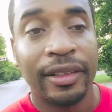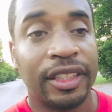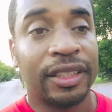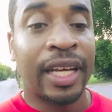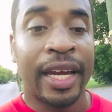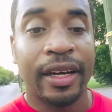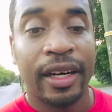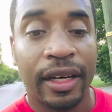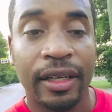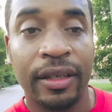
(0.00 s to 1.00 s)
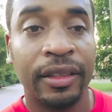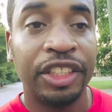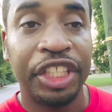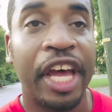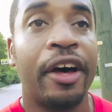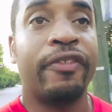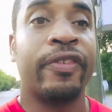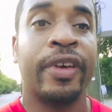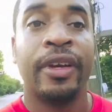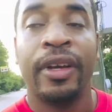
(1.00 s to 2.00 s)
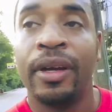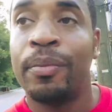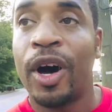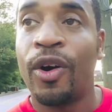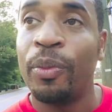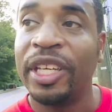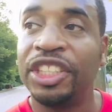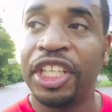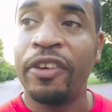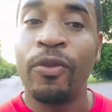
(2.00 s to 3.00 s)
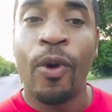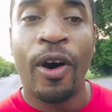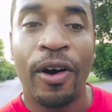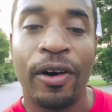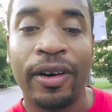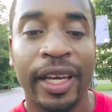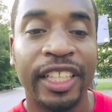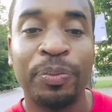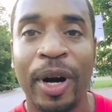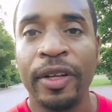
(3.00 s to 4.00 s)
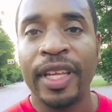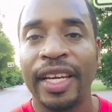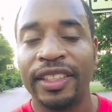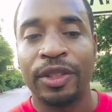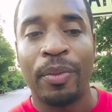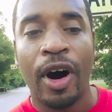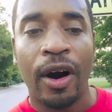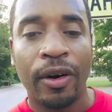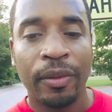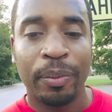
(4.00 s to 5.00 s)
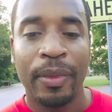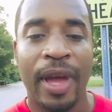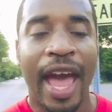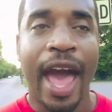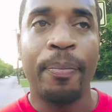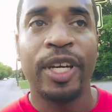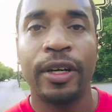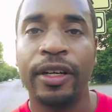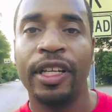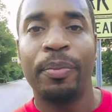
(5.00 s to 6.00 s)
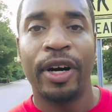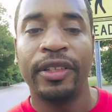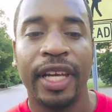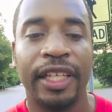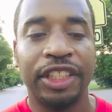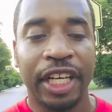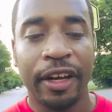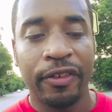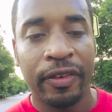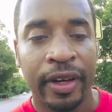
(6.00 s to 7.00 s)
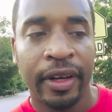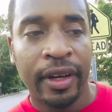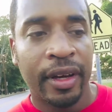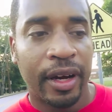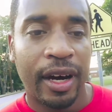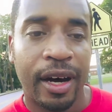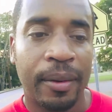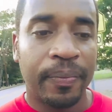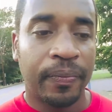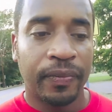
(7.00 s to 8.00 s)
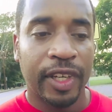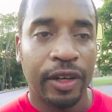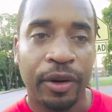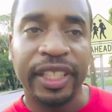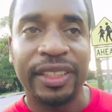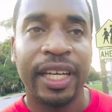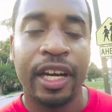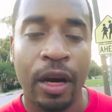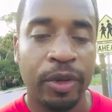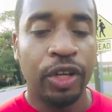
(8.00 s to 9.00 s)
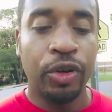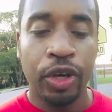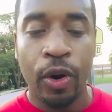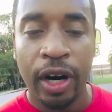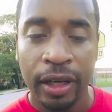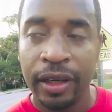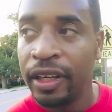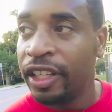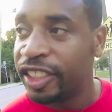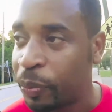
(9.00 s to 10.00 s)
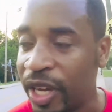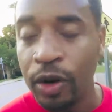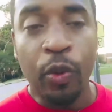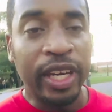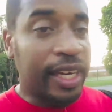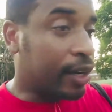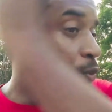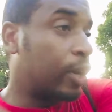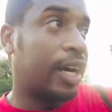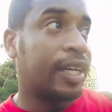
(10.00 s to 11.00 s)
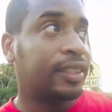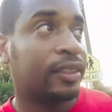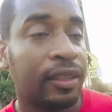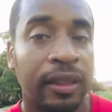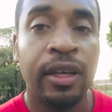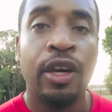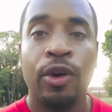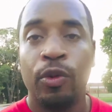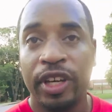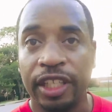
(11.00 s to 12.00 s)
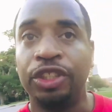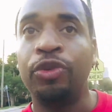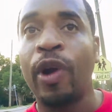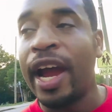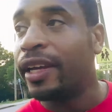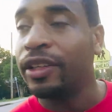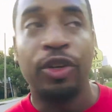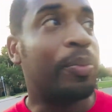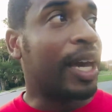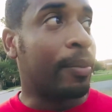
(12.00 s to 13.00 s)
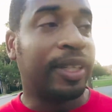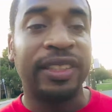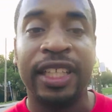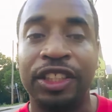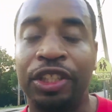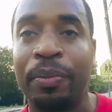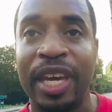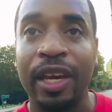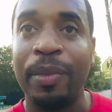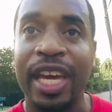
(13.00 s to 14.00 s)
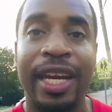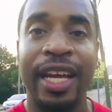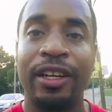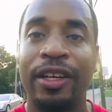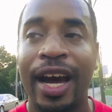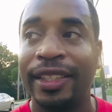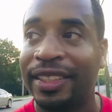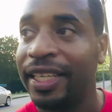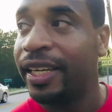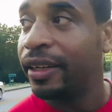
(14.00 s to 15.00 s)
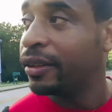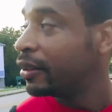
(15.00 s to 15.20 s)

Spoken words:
Just like Jeff, my homie Jeff Wong, his birthday is tomorrow. Happy early birthday, Jeff. He said, come to New York, spend a weekend with us. We'll get you right. You'll be able to sense your Ming Men and your Dantian.